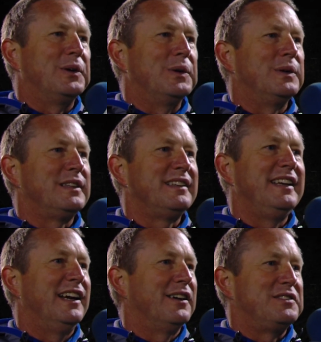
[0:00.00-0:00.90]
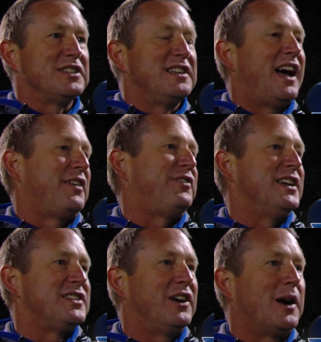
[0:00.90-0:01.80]
the whole year of just not
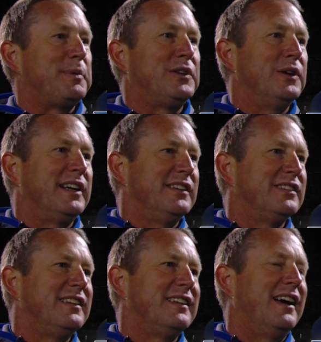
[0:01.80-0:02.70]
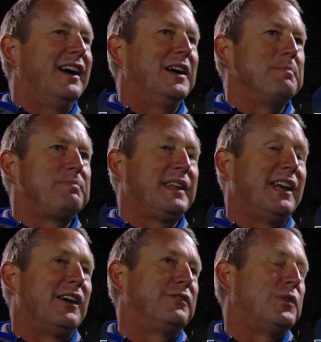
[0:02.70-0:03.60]
finishing our opportunities. Um, you
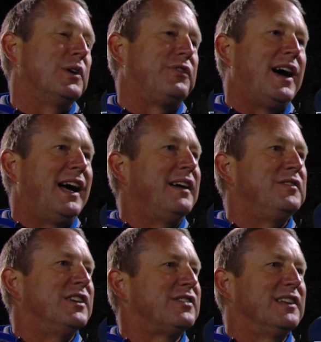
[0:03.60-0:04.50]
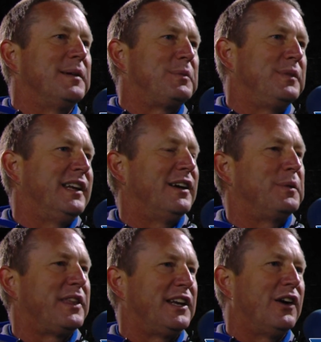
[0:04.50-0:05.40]
know, four or five just slipped, you know,
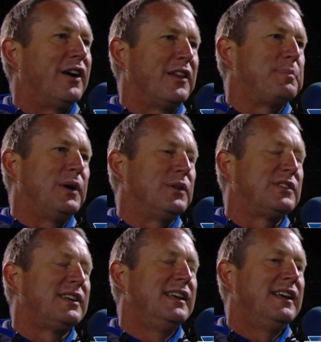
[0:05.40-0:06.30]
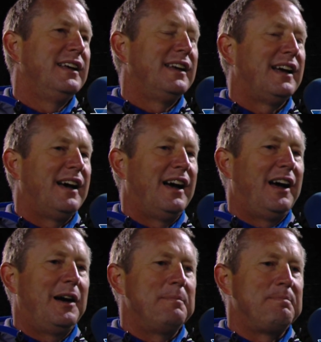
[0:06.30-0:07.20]
within a yard of the post.
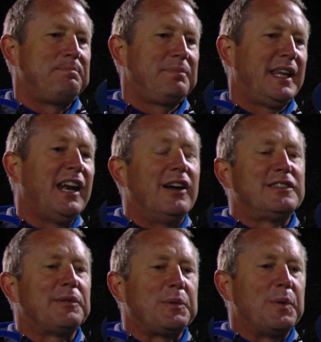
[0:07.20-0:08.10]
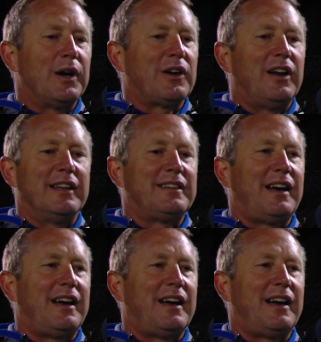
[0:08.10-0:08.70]
Um, you know, it's something we work on all the